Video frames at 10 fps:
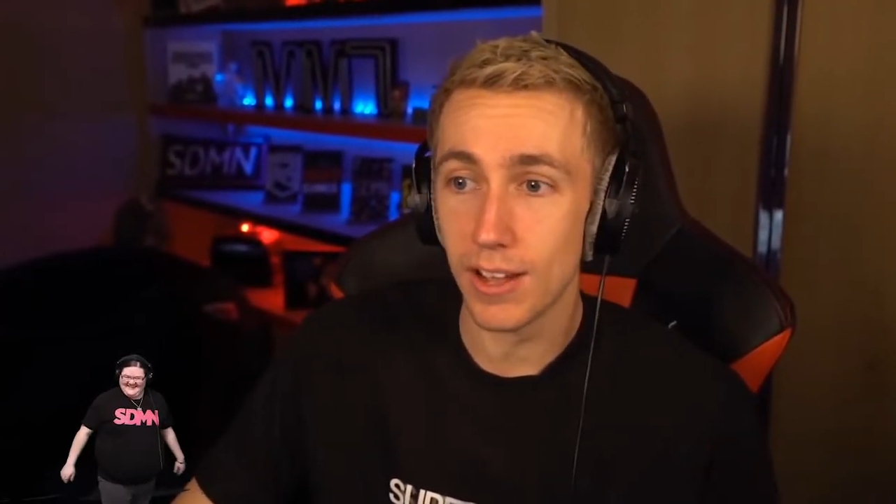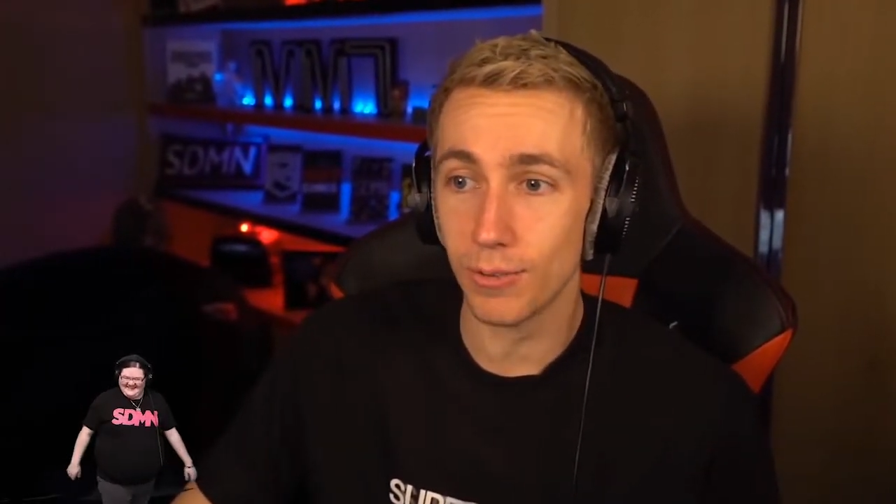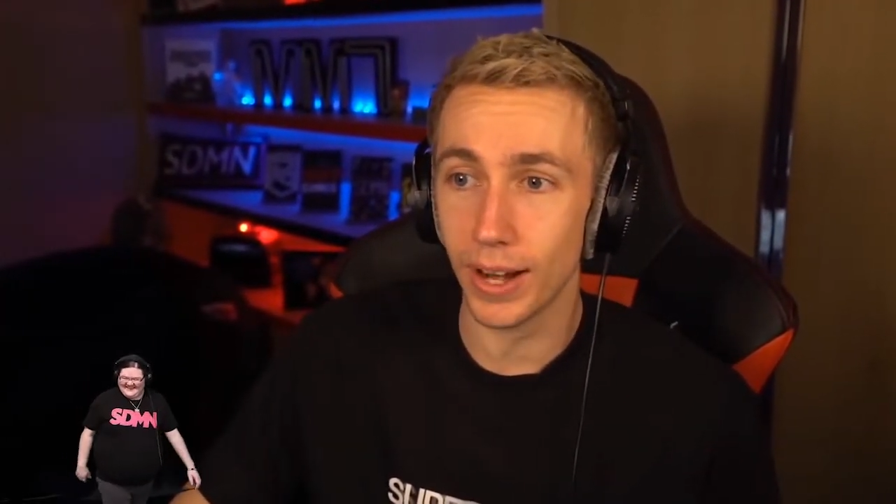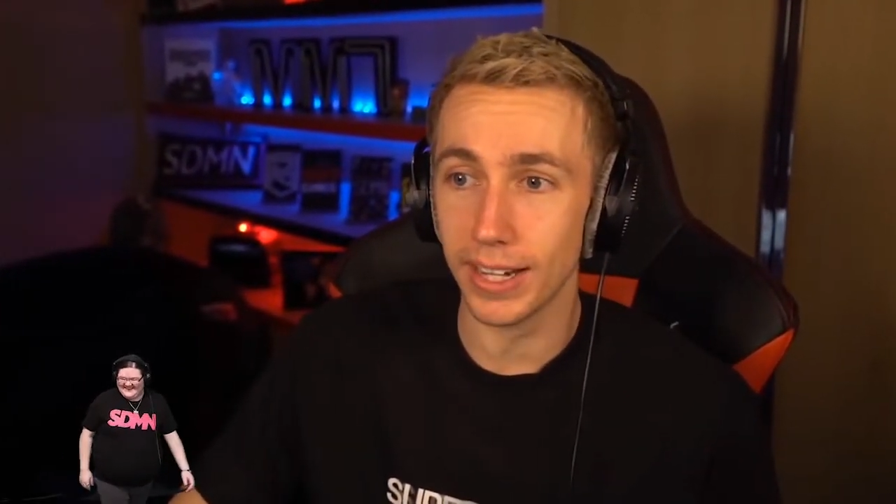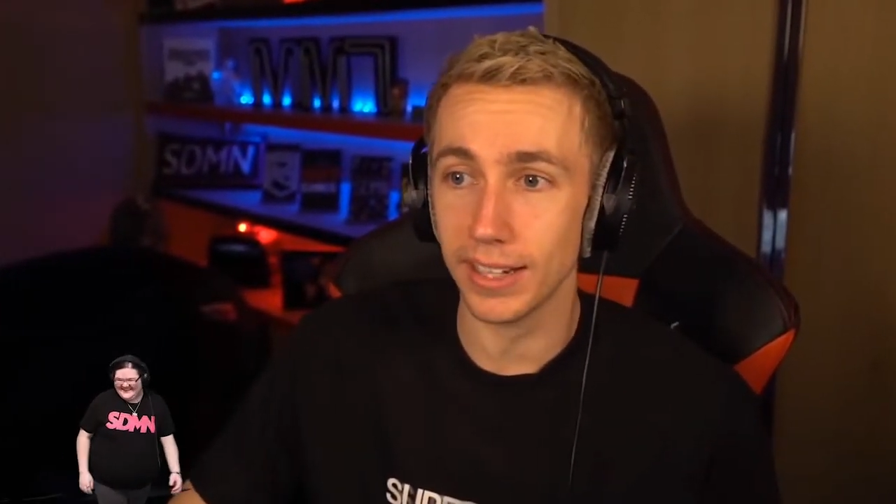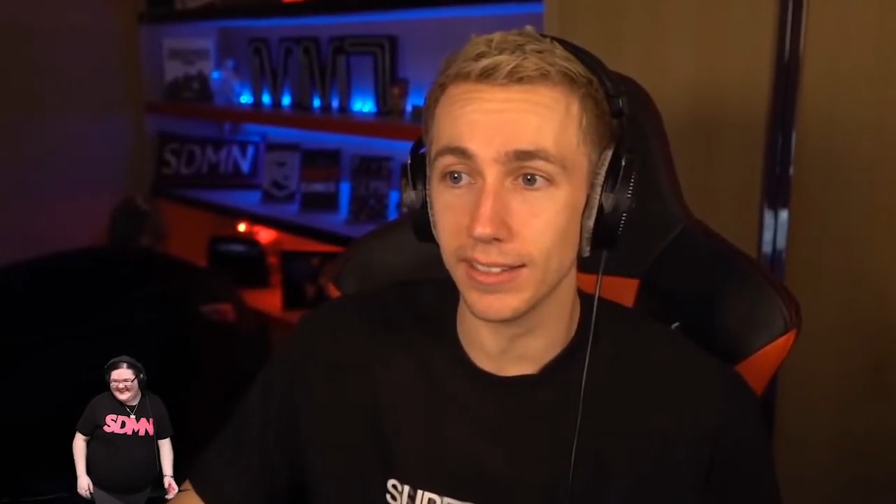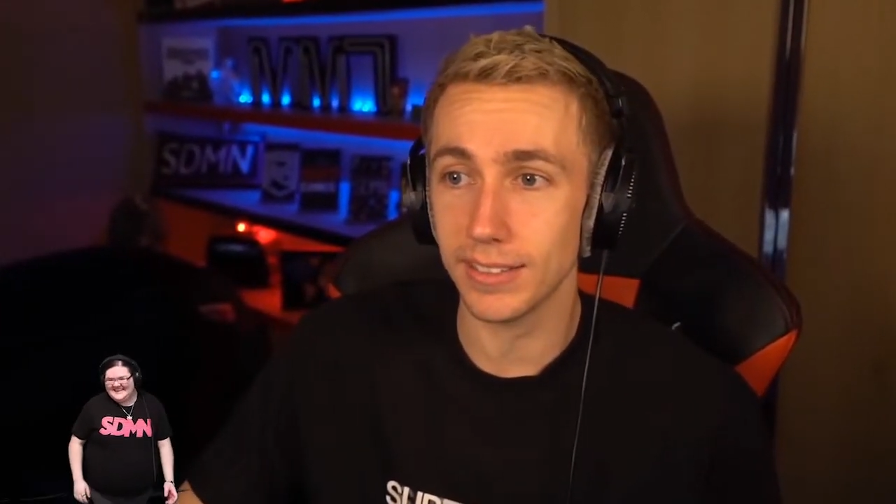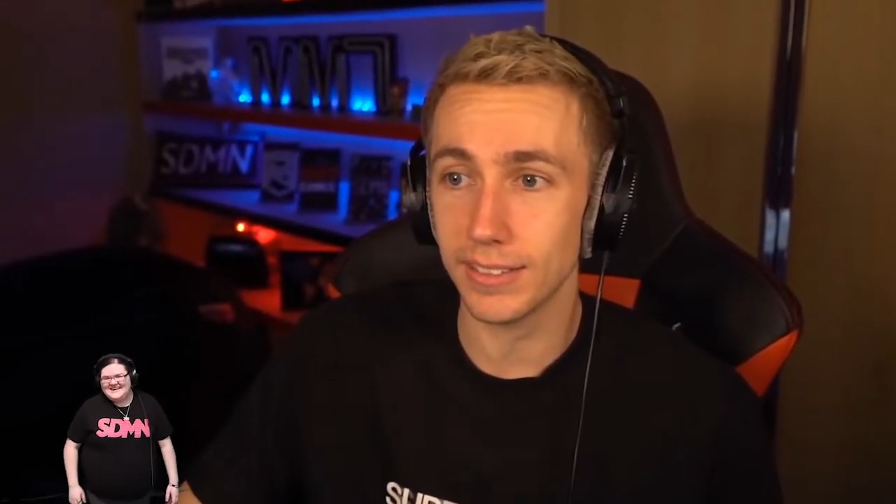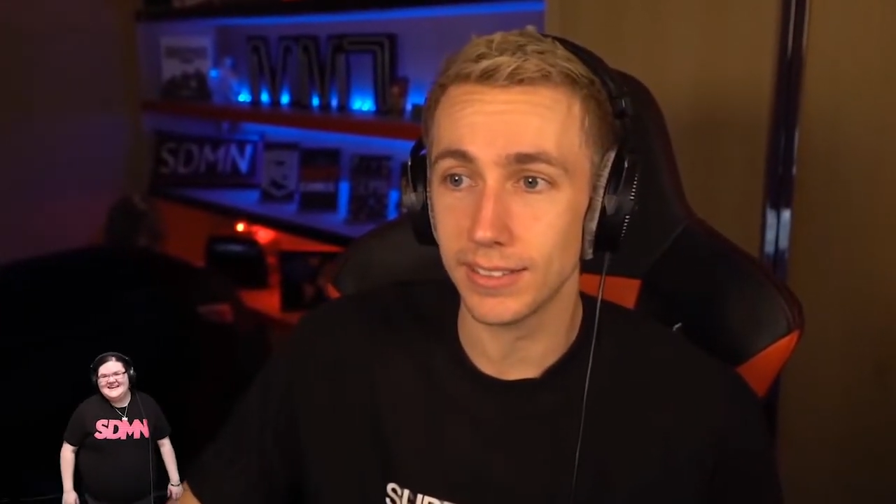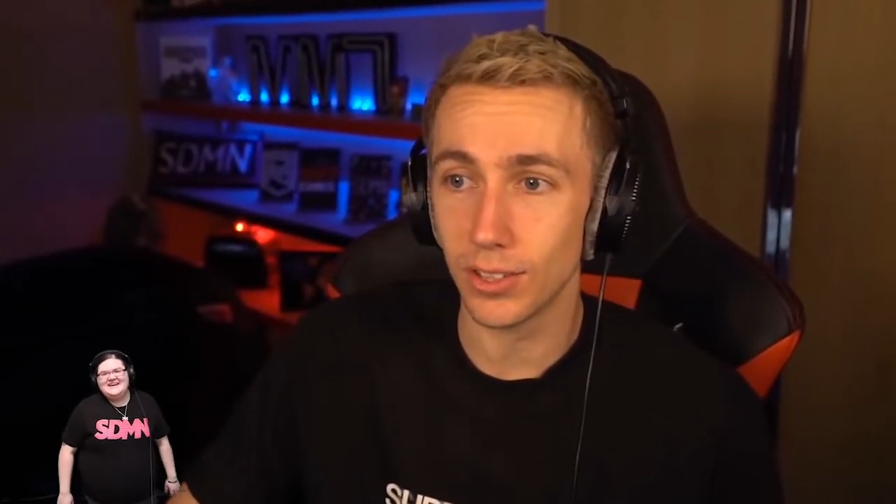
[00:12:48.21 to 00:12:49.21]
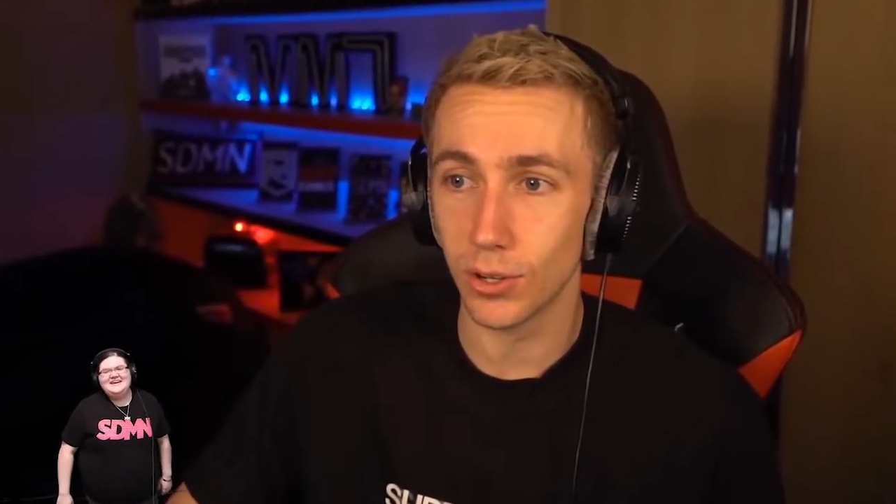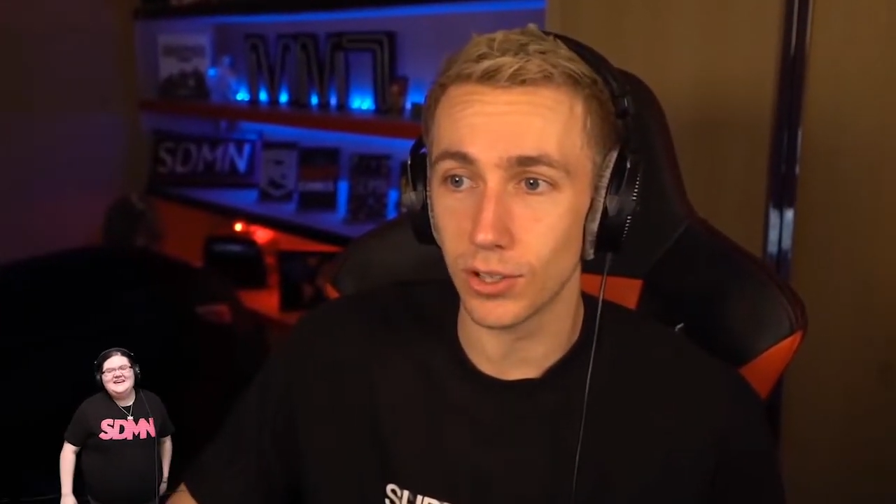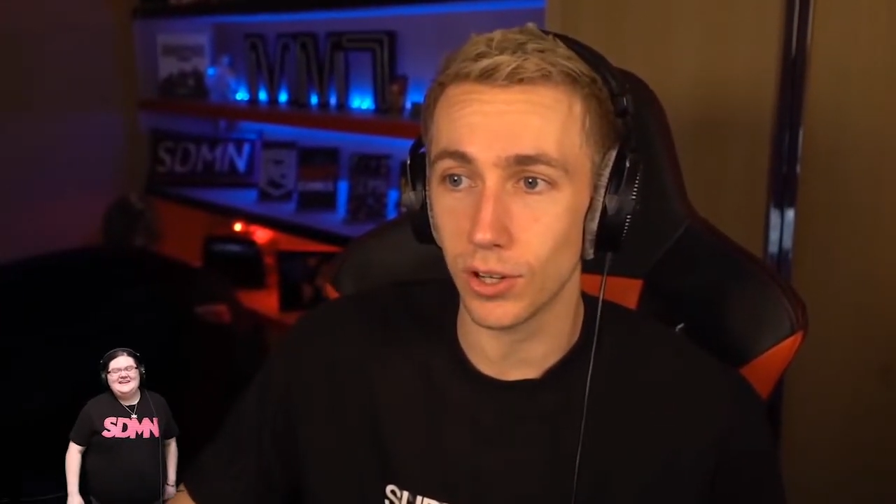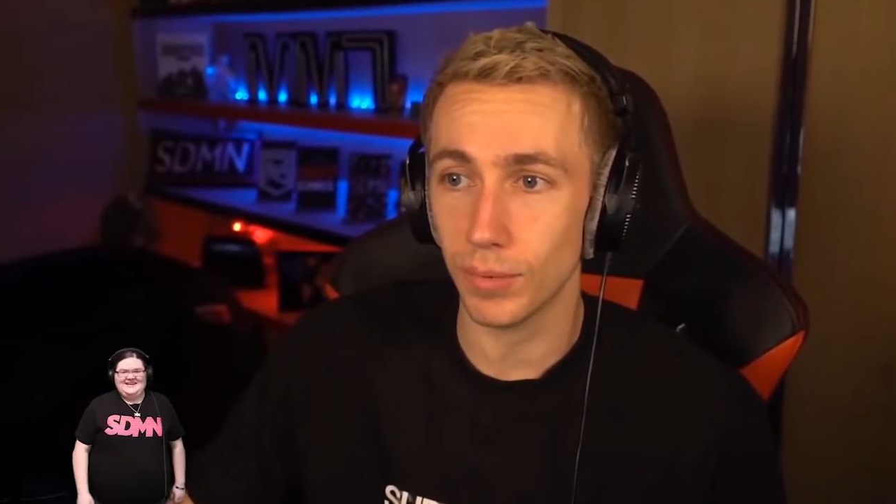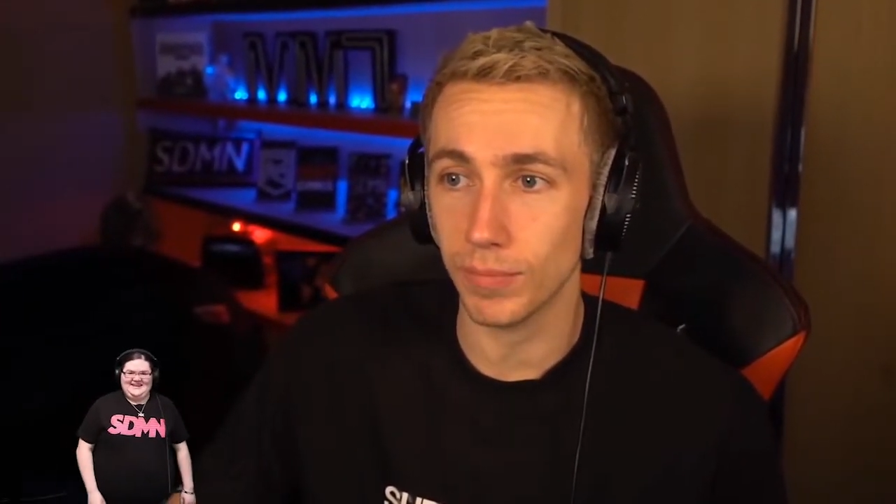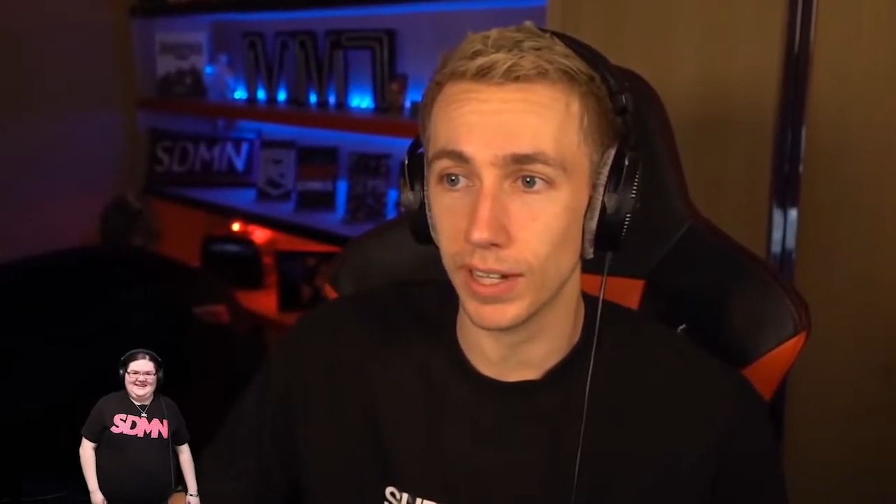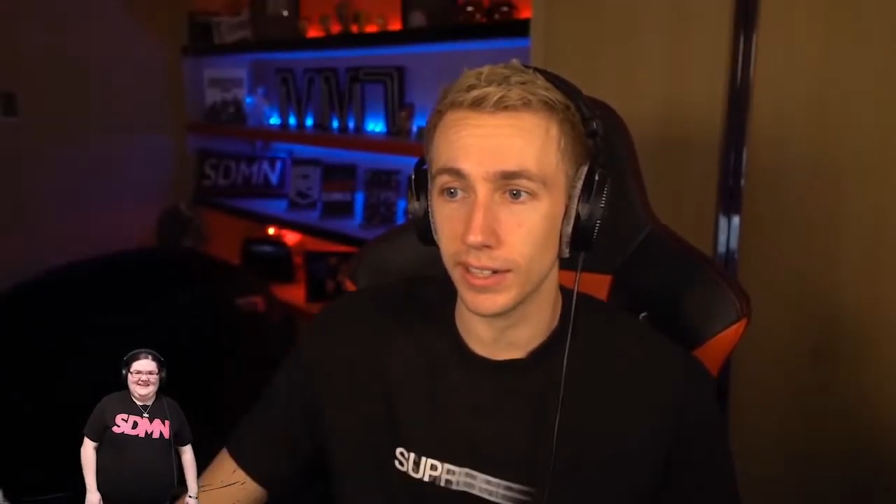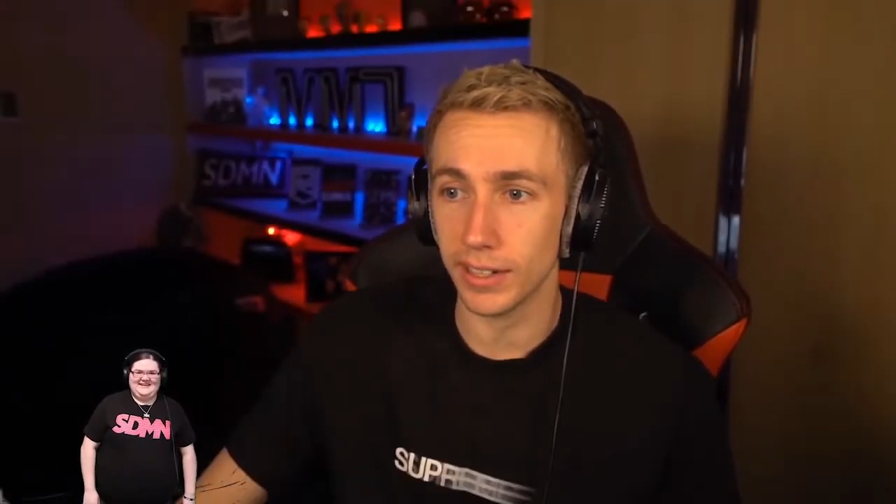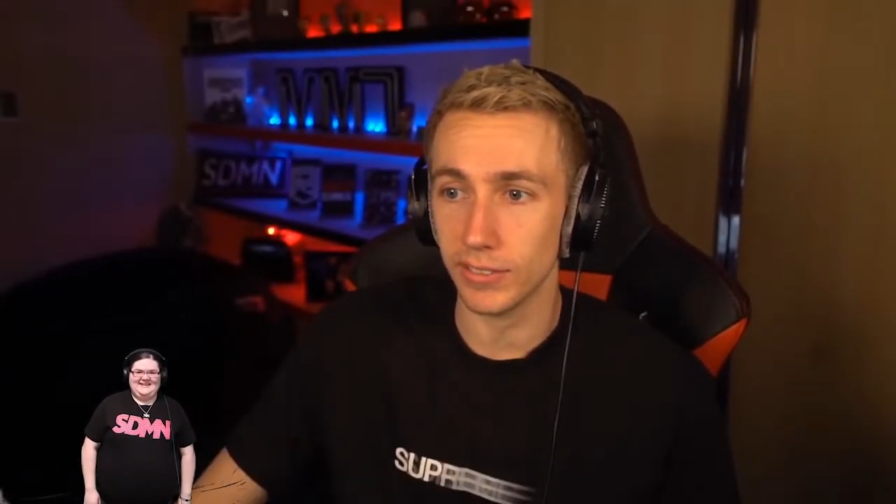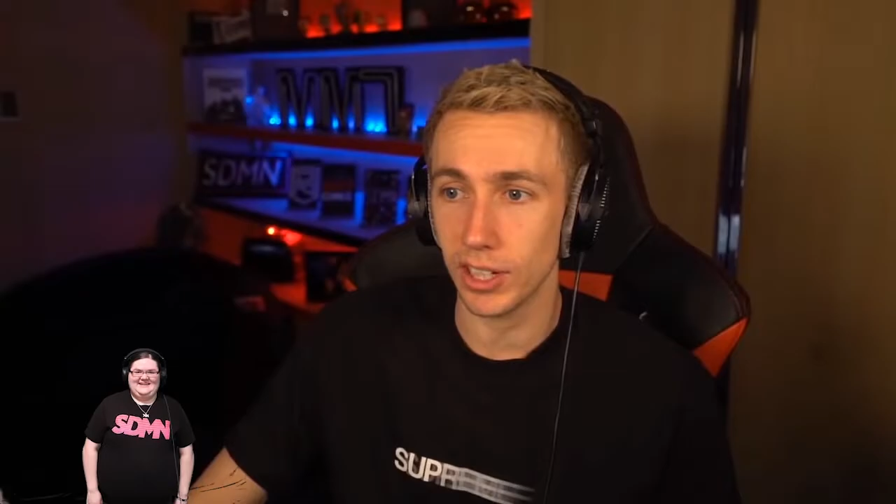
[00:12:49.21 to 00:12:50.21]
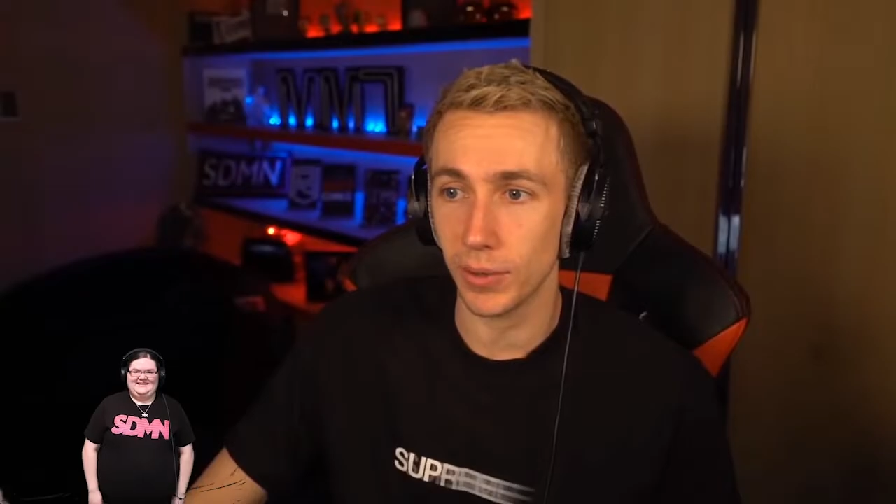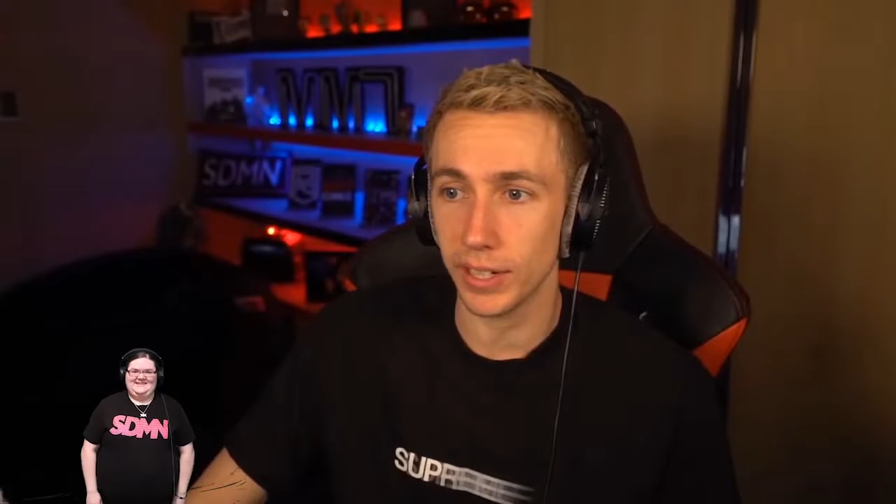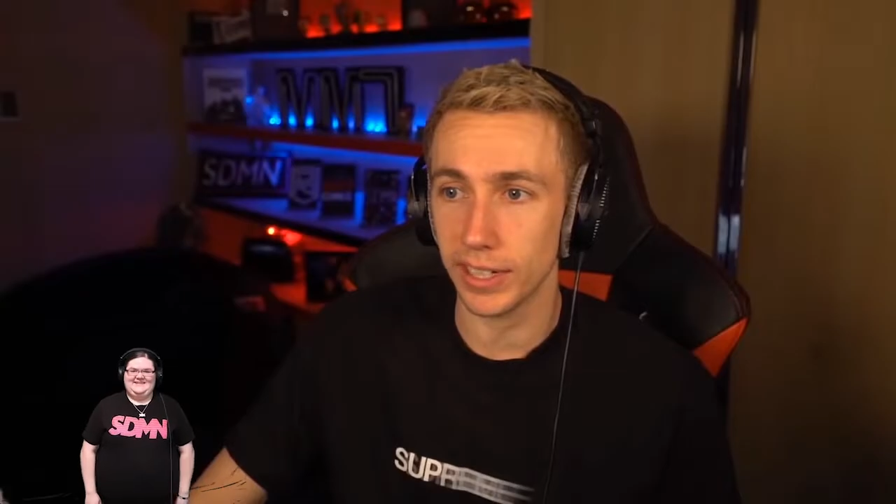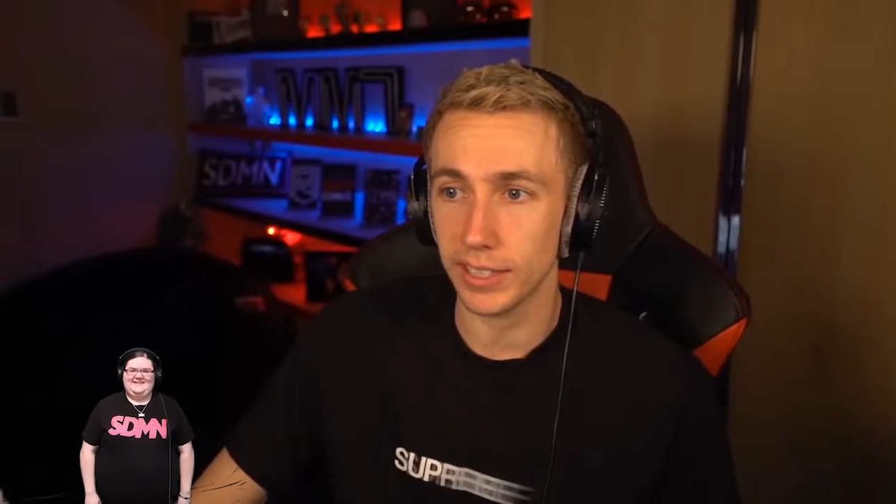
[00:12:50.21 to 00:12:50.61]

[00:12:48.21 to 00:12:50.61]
Reddit.com. I don't even know what it